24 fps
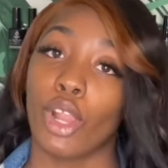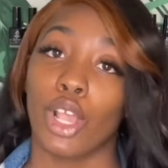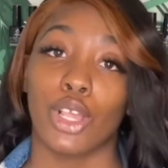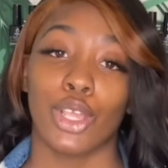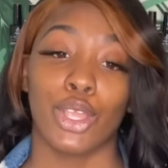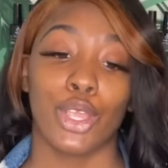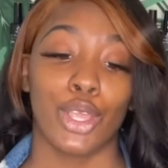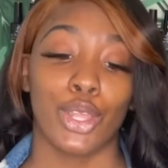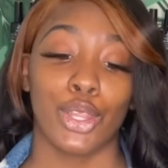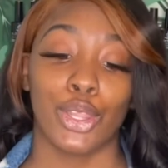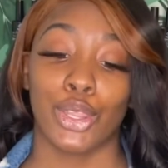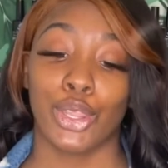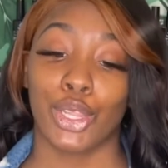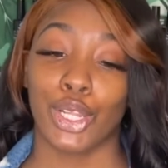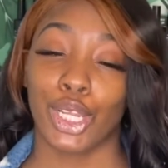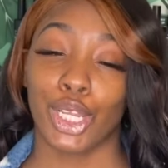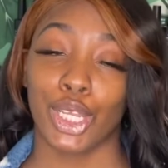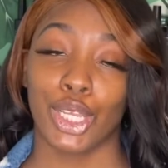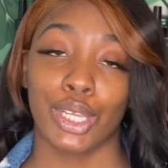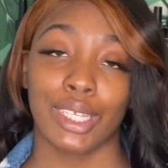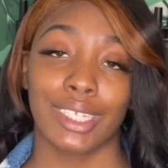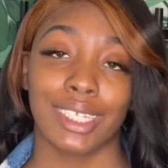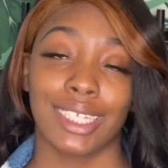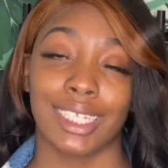the
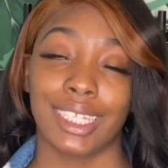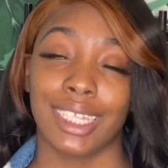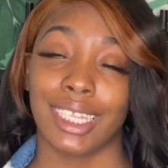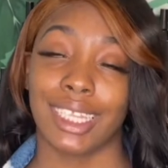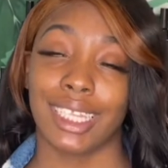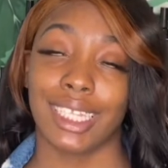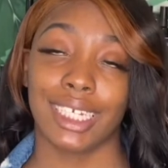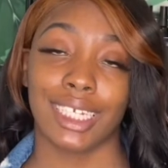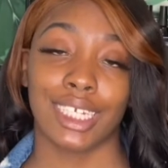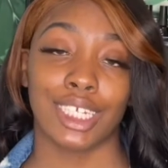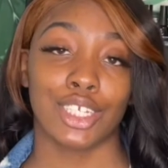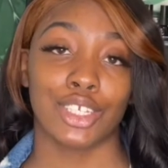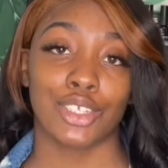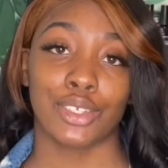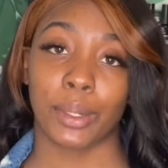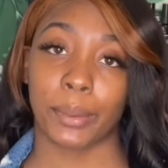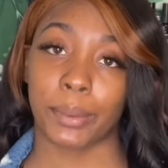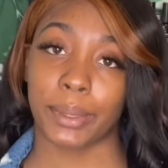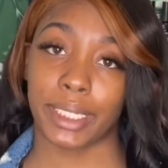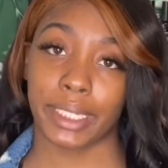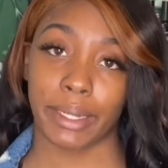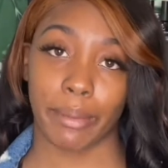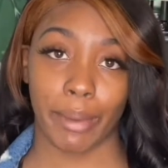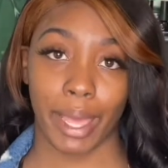link is in the
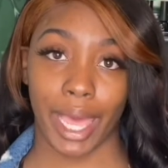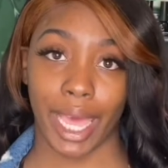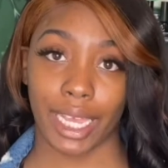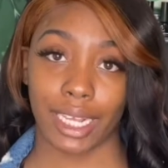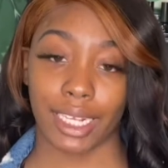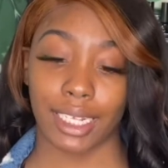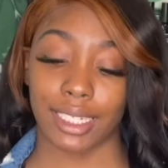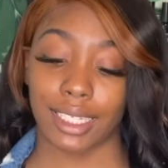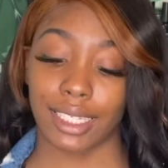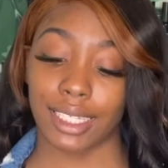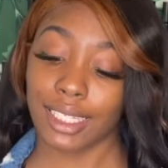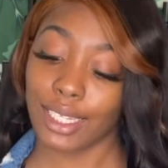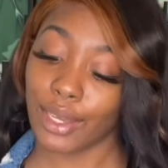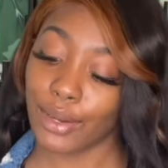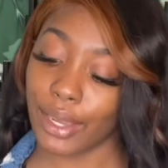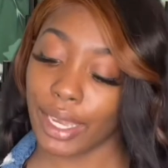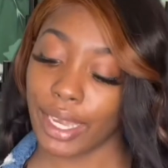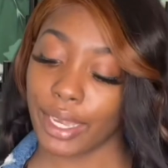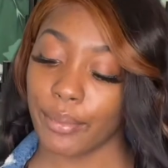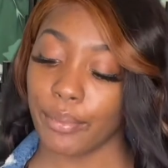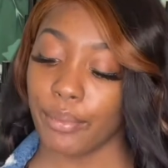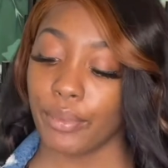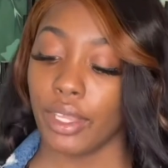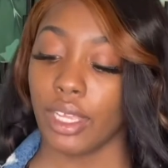description box,
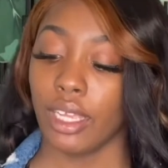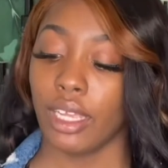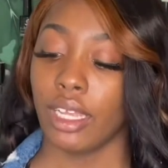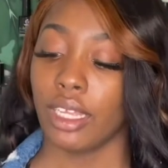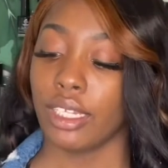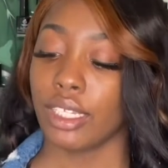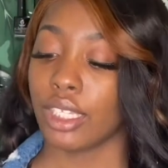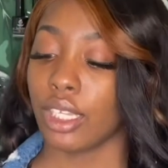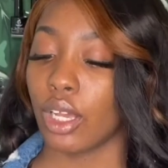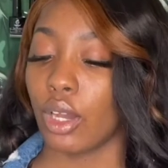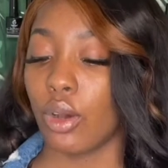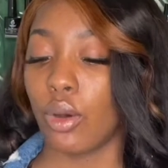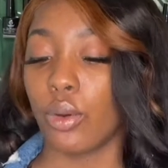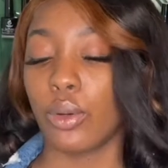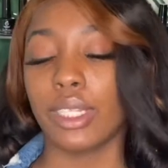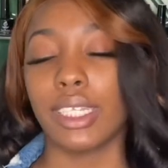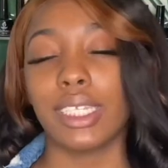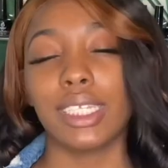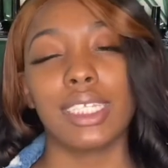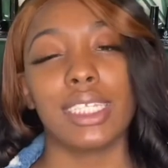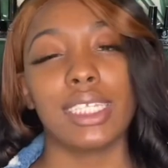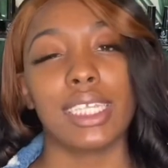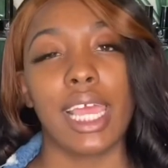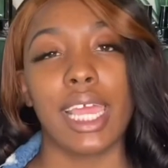okay? So this
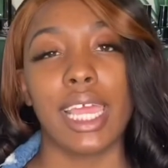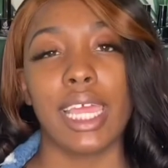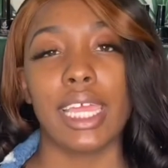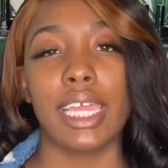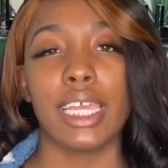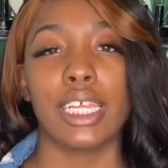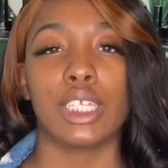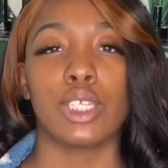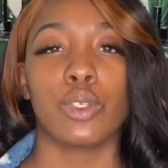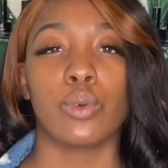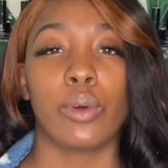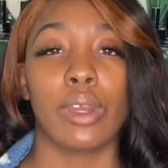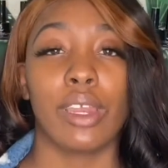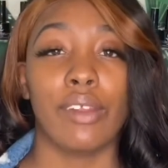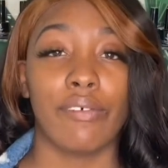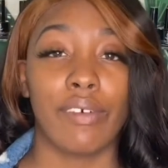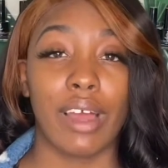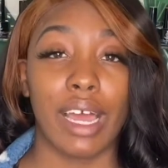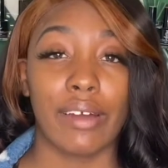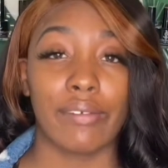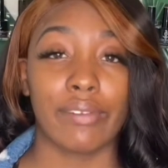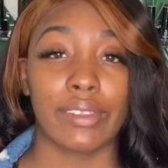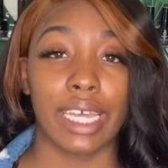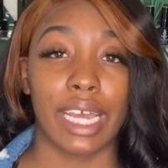is a
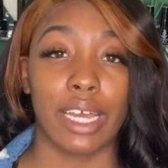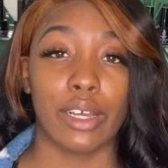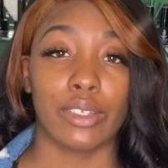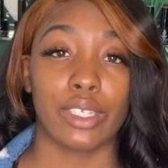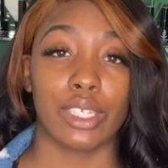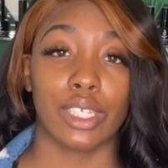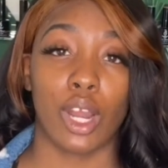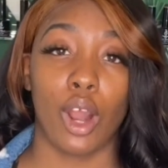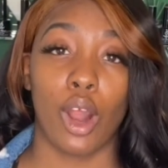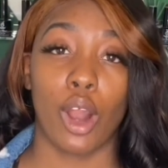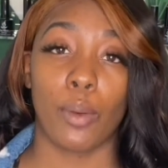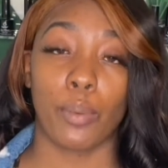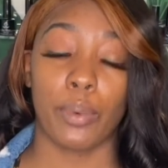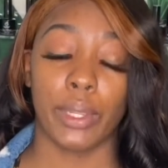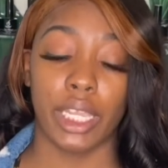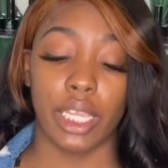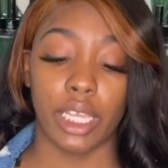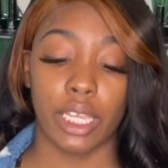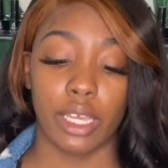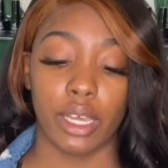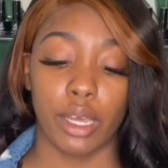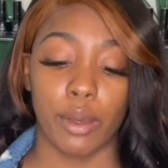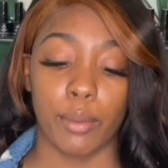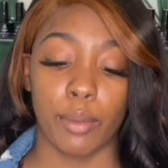25,000
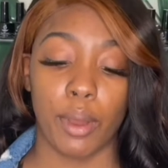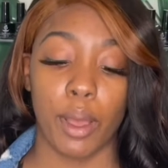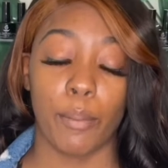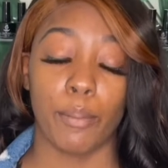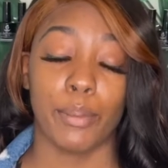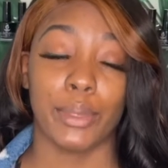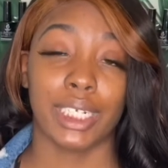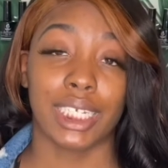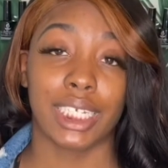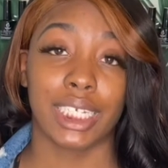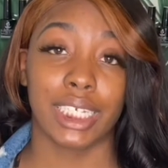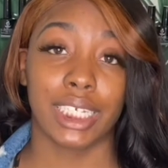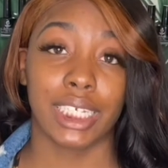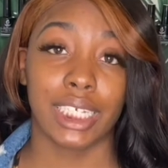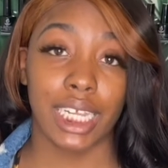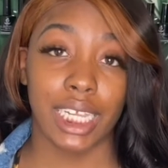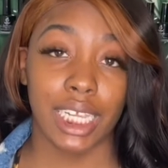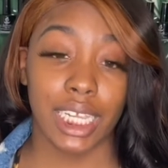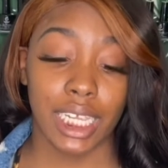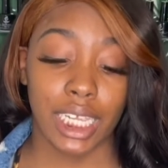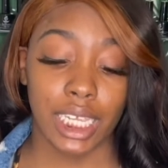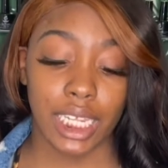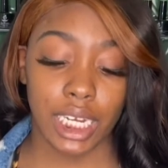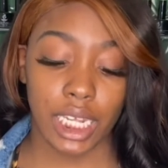RPM
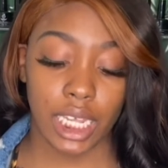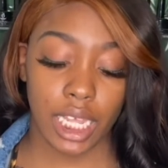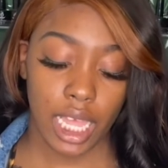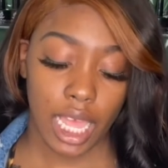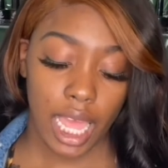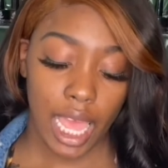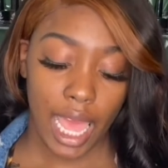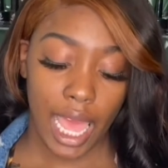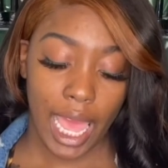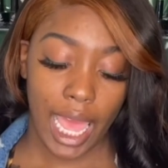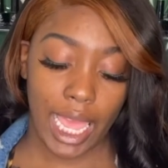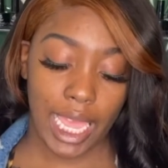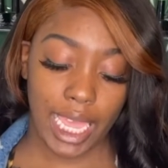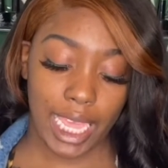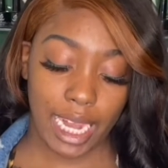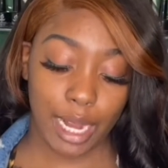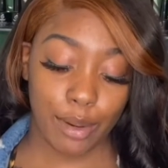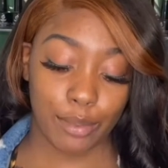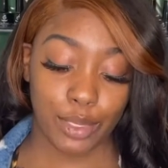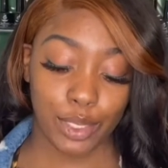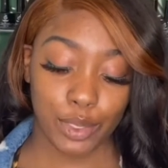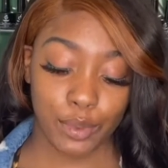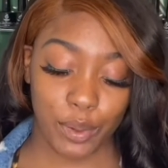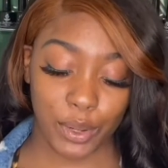machine, and I'm
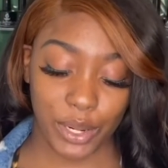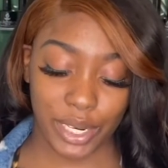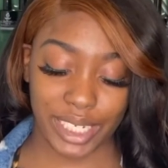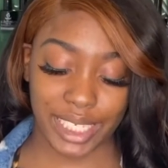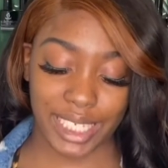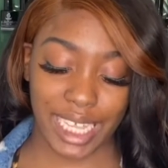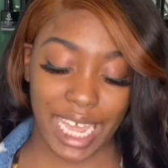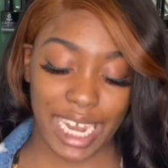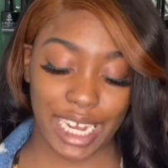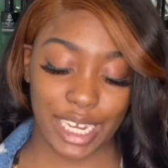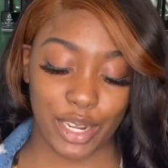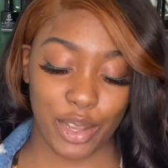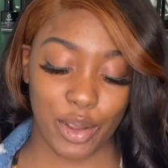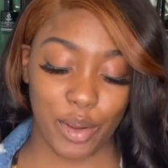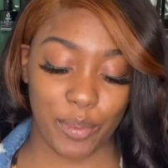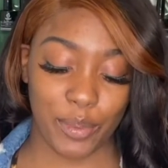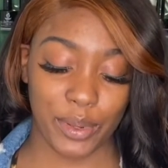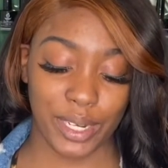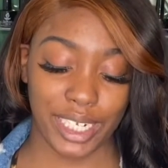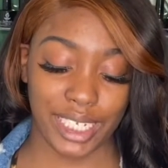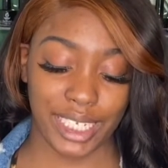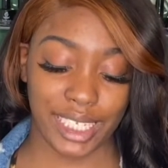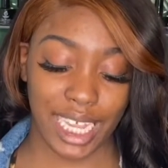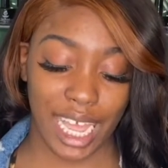super excited to open
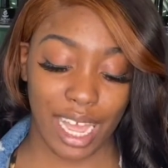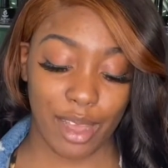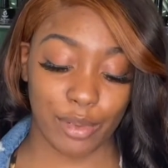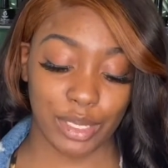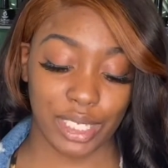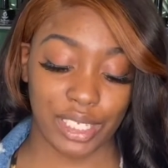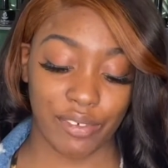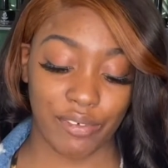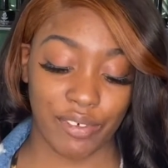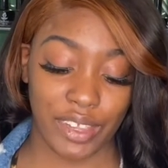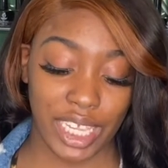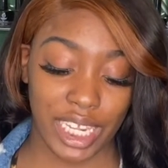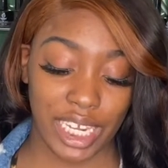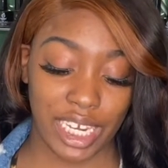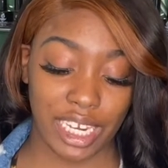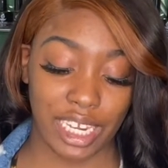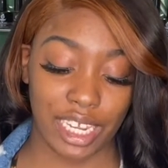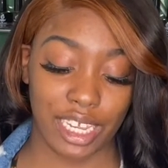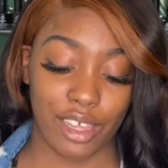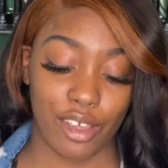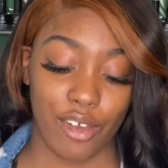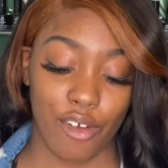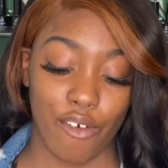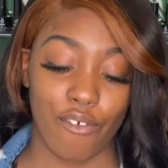this. I was fiending
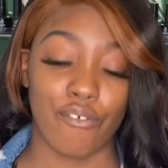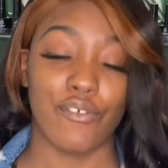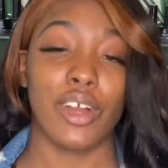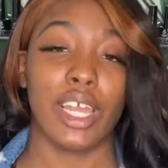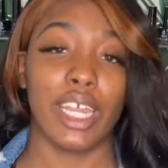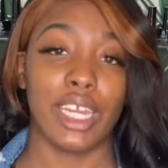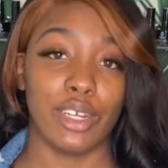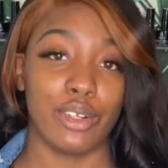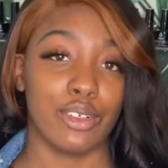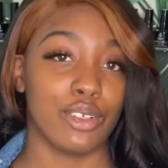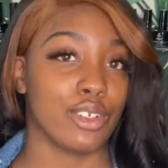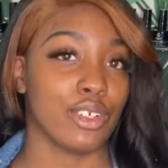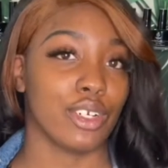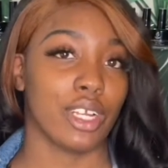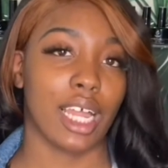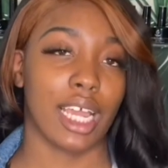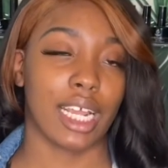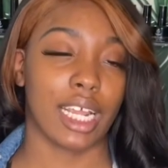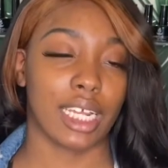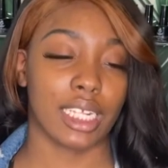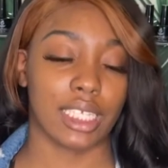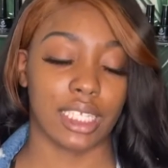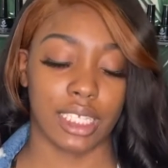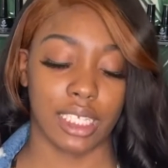for a new drill, like
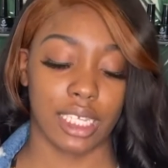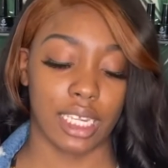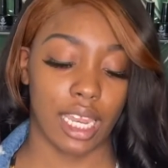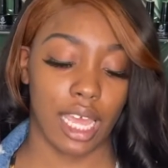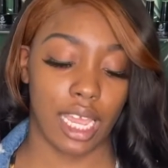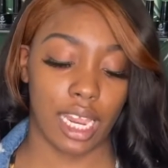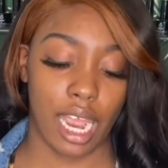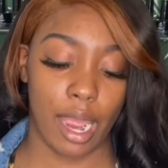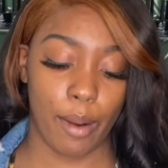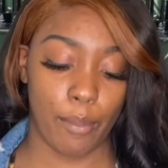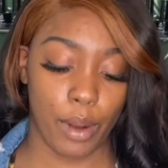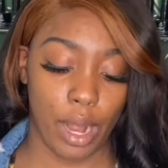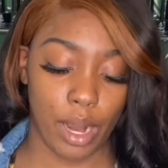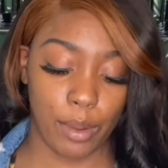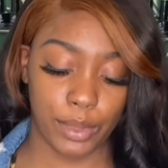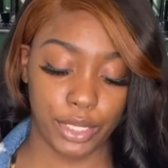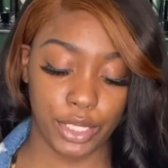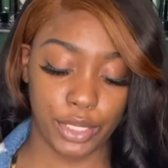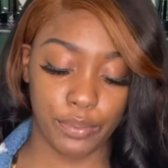I said, like I promise you.